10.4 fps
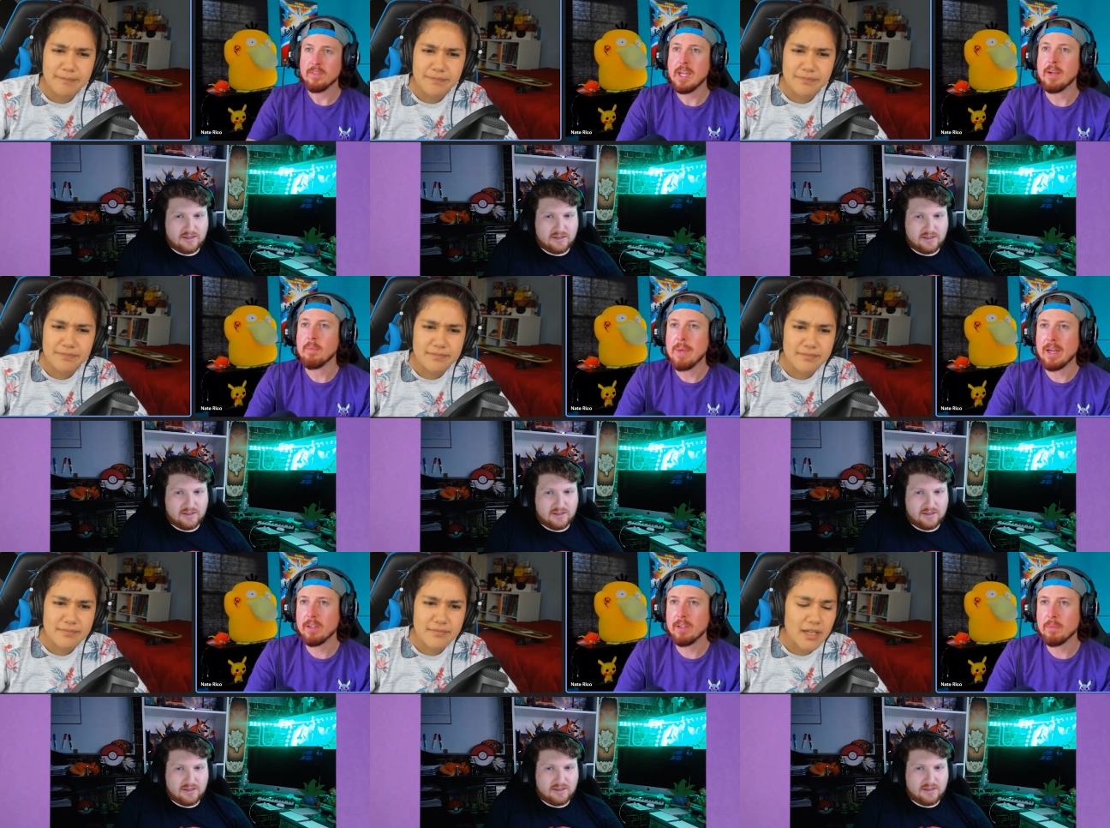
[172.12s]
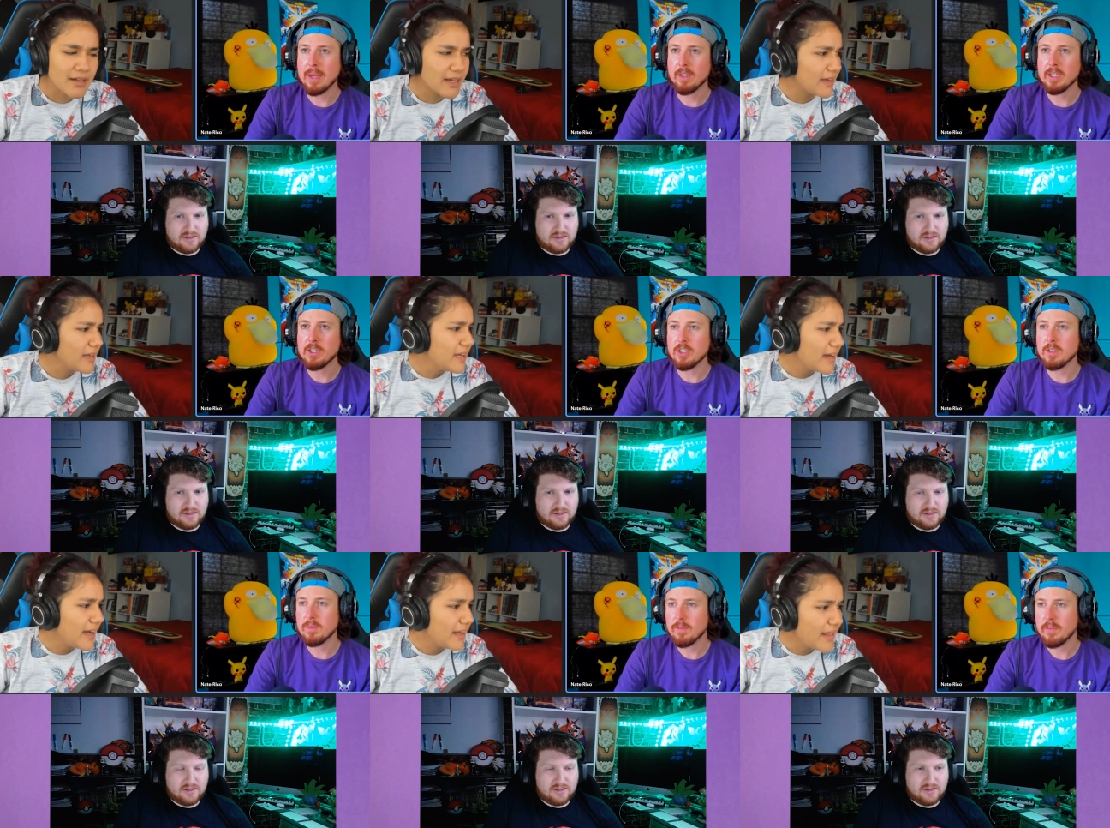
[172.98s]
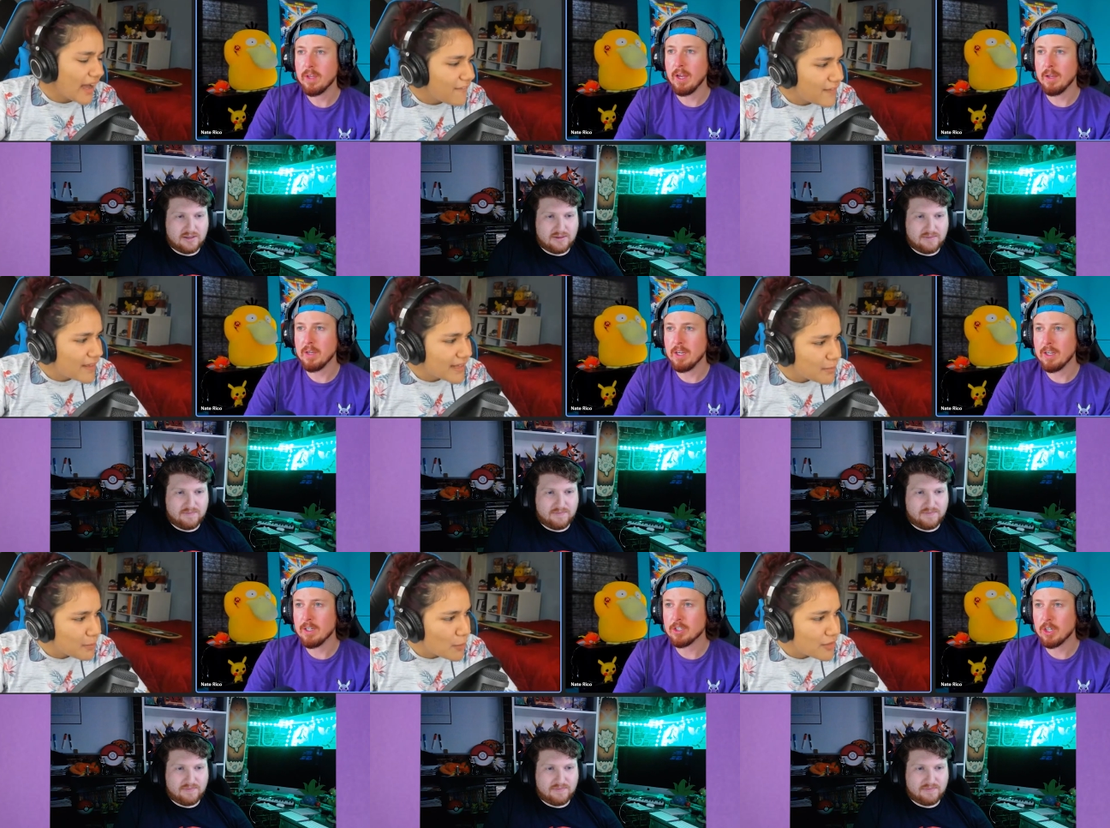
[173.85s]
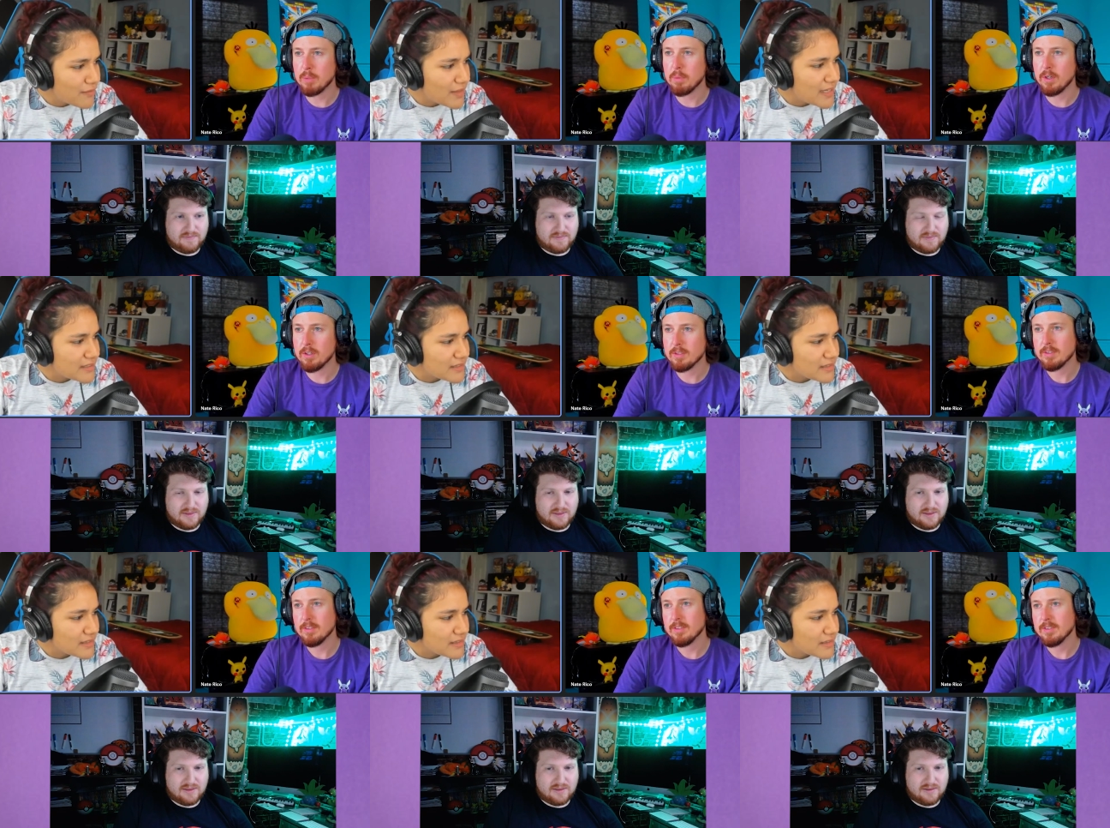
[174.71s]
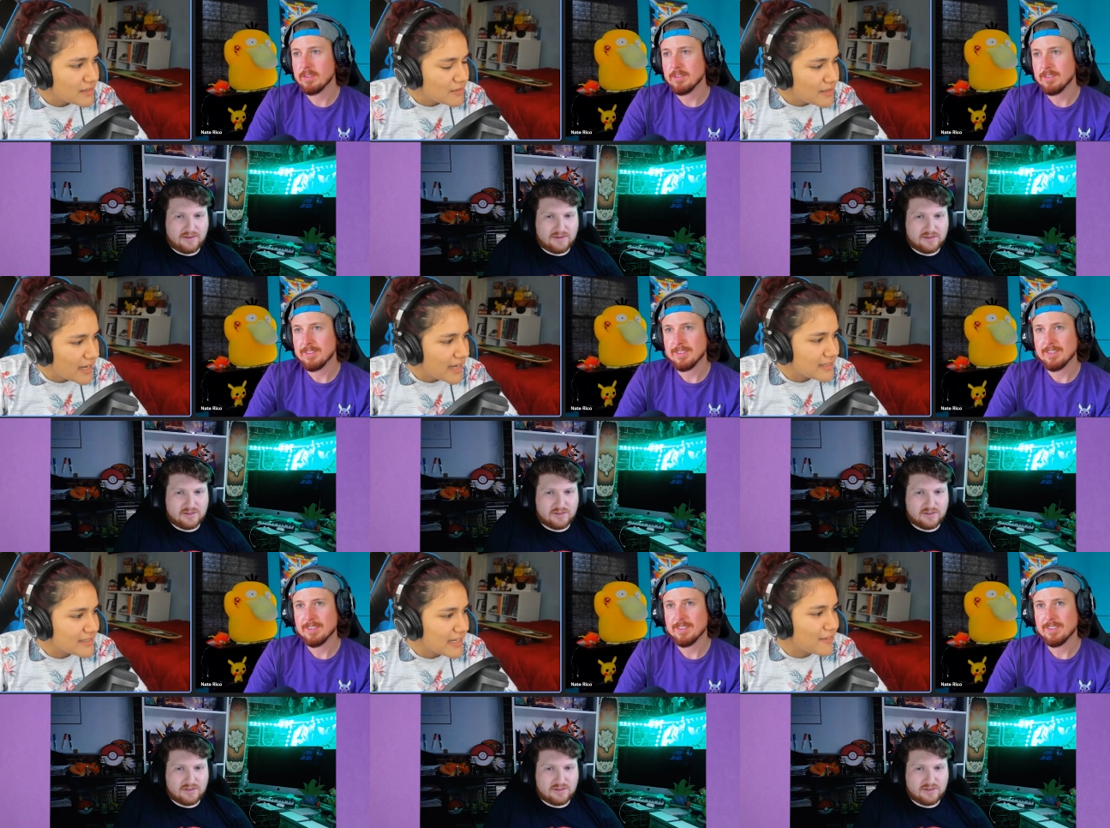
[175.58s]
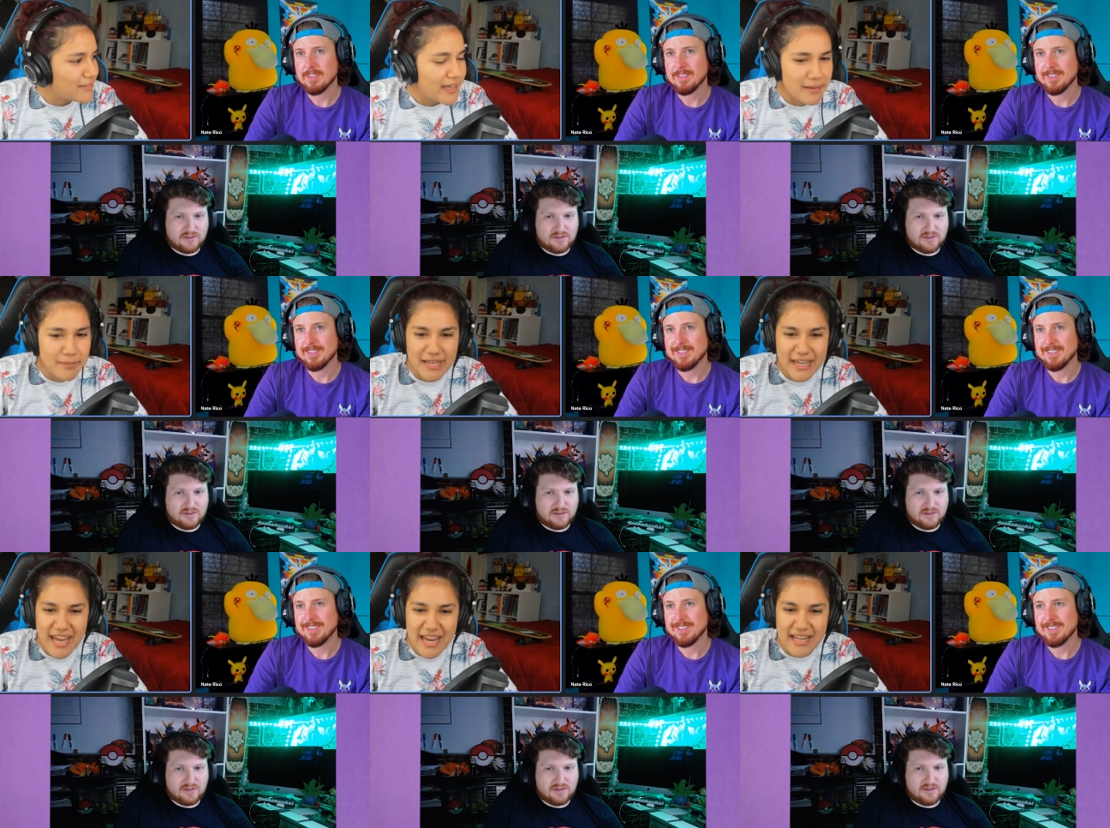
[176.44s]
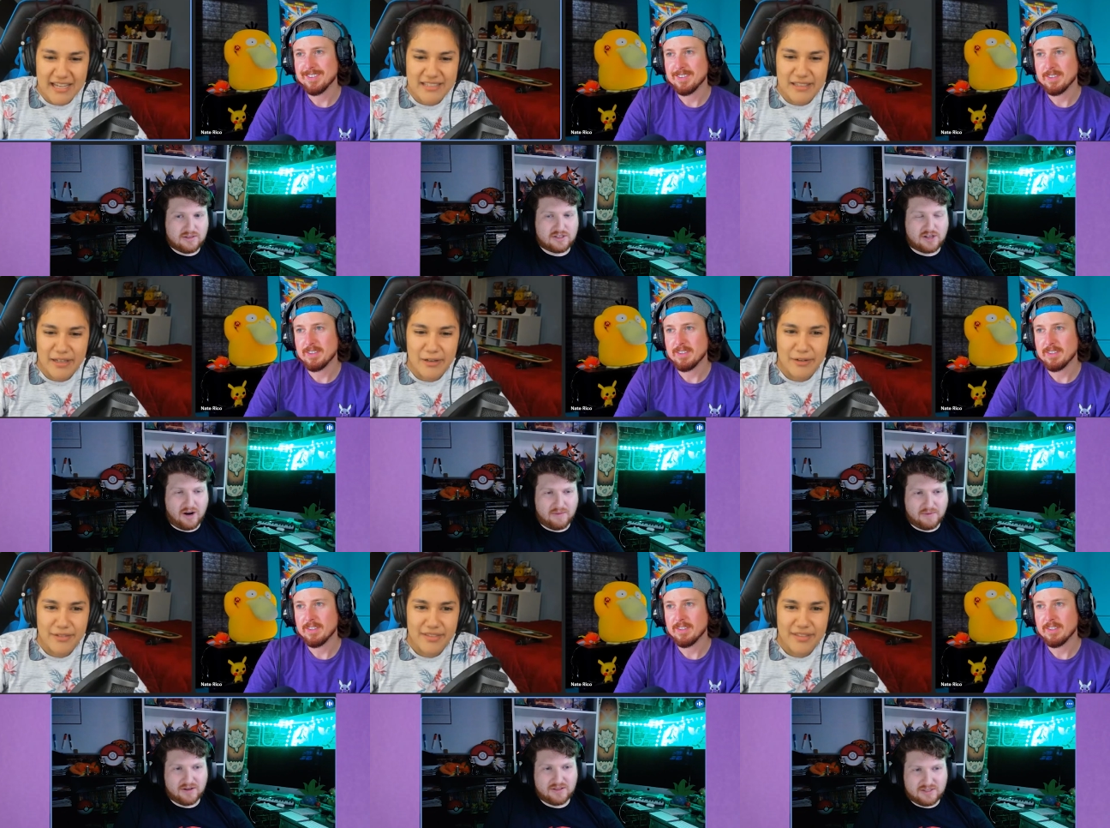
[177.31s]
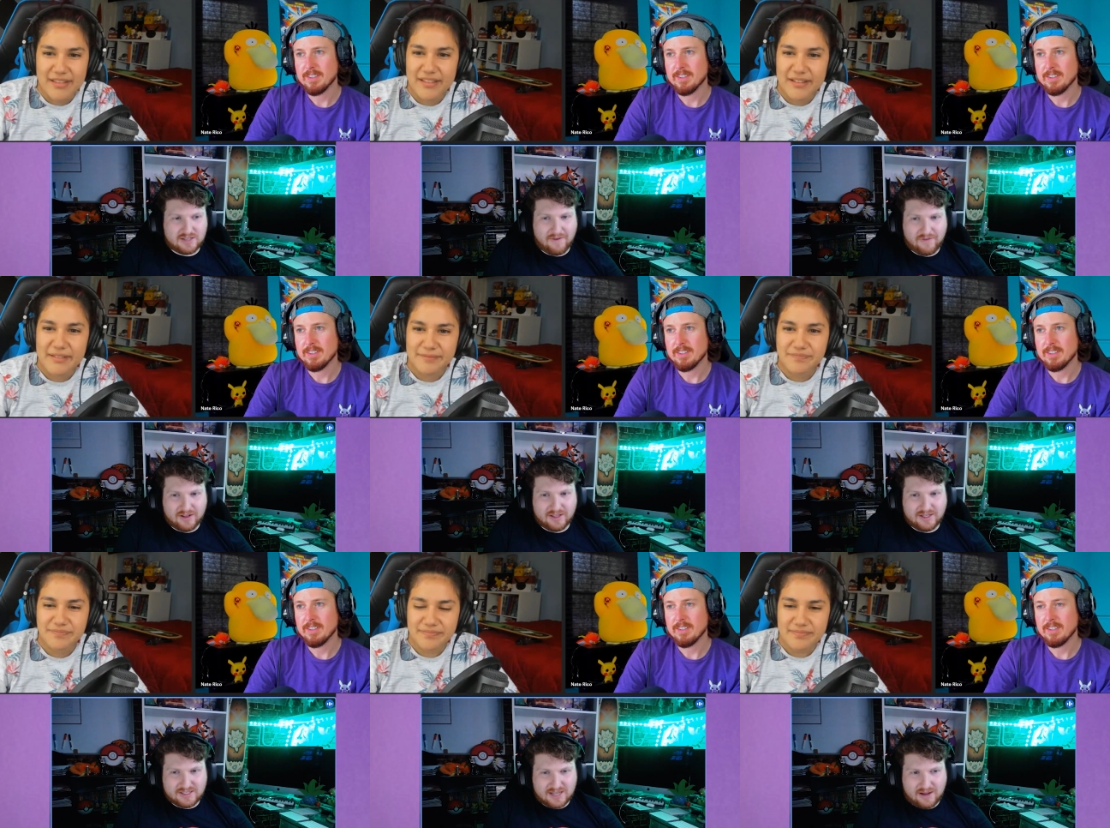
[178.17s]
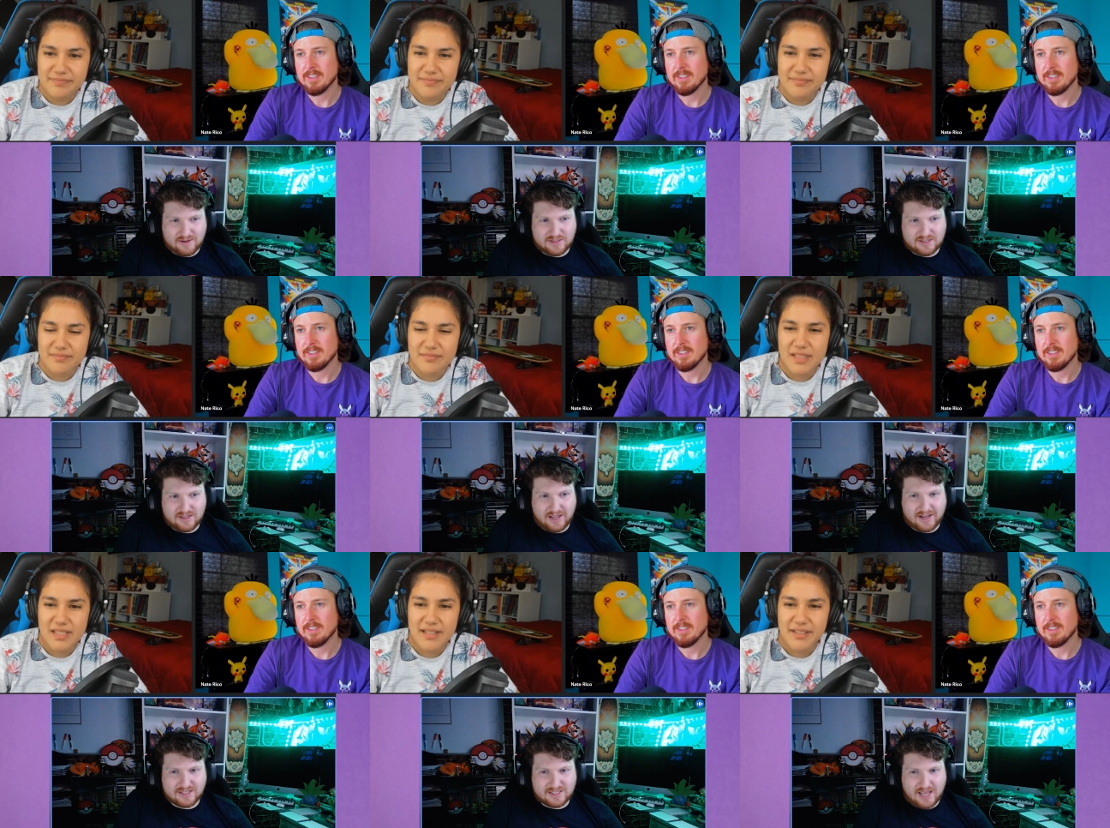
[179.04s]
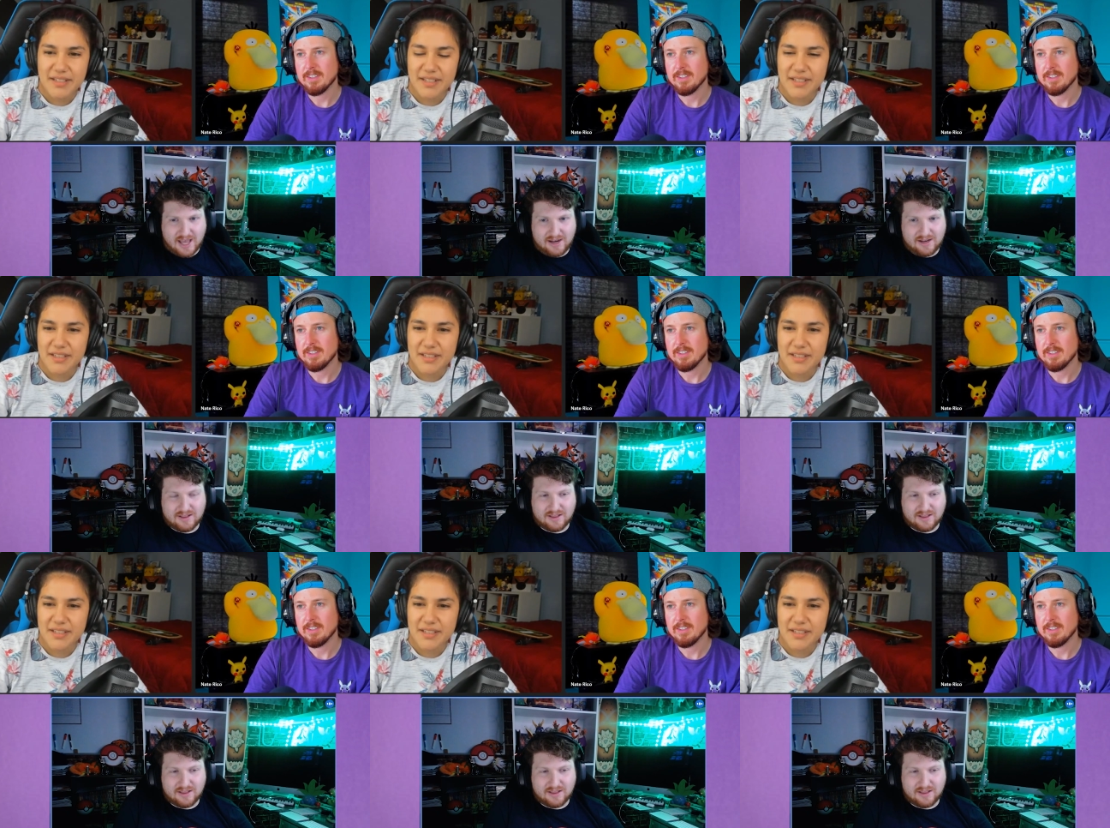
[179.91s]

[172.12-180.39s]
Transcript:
Speaker 1: Yeah, Battle okay. Battle Legion. I feel like uh, both of these
Speaker 2: Starbirth. do not sound like mechanics. Though. Starbirth
Speaker 3: definitely sounds like a set. The